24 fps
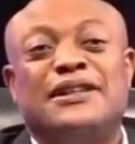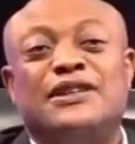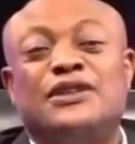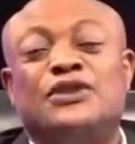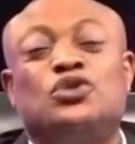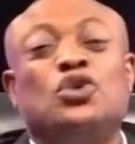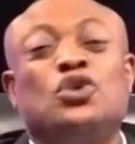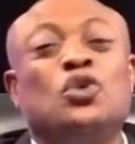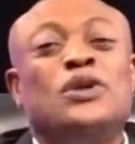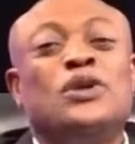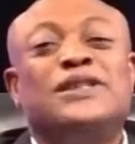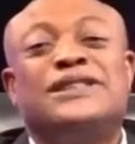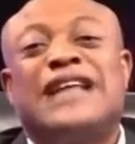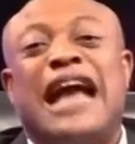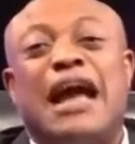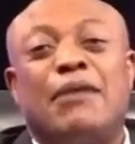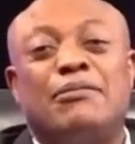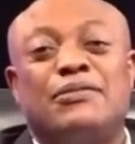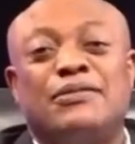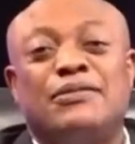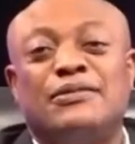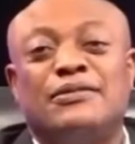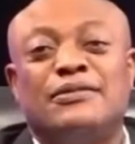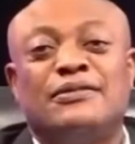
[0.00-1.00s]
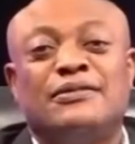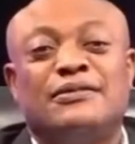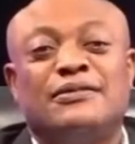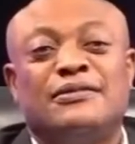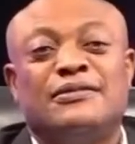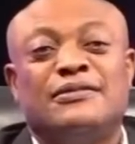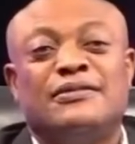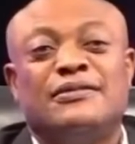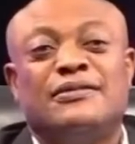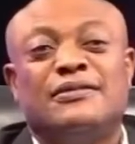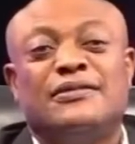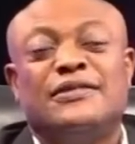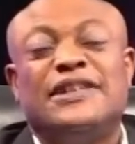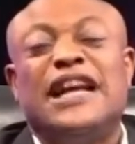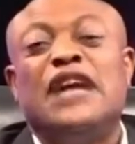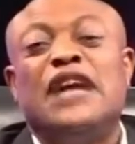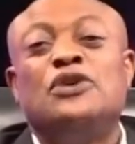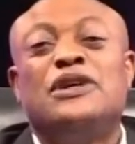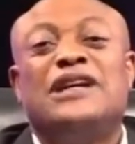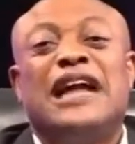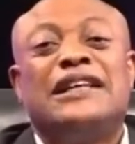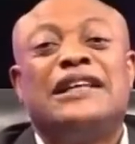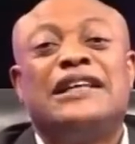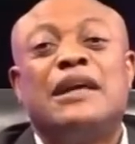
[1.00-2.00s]
2 weeks time. Then
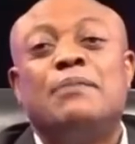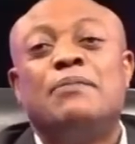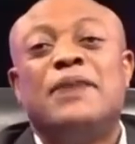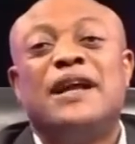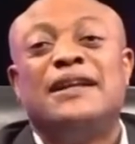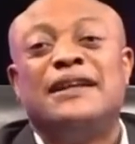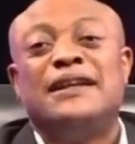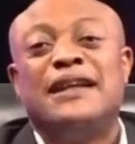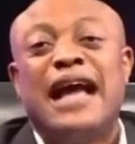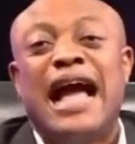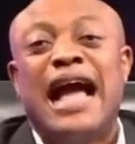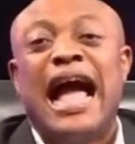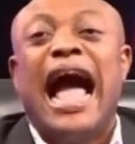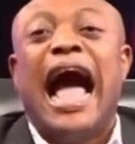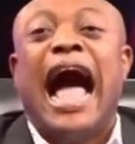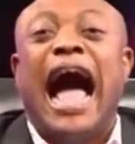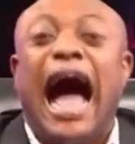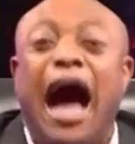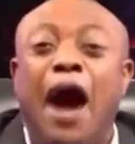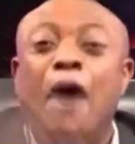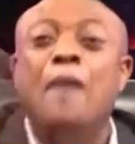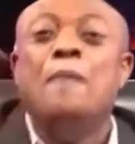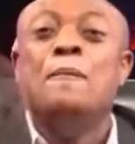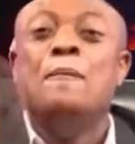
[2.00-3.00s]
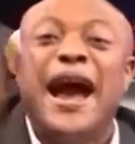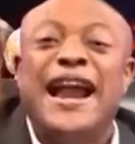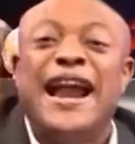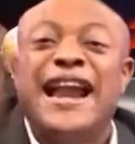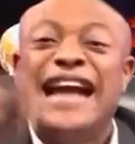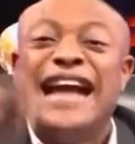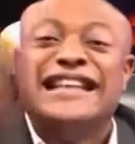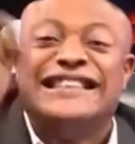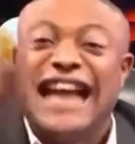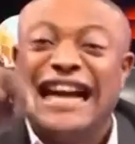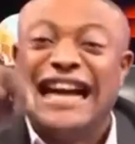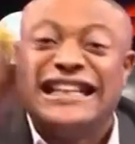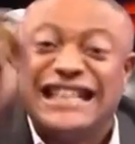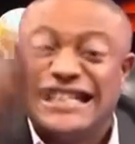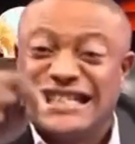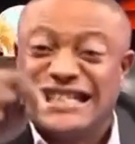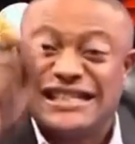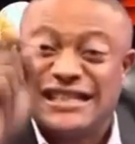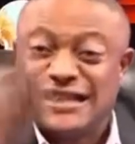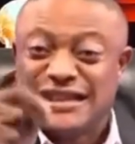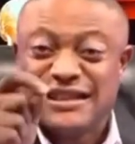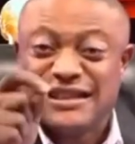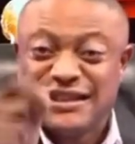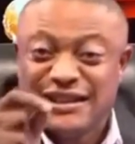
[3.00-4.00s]
you grant a bill. How many
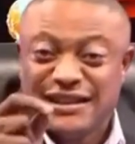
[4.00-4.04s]
judges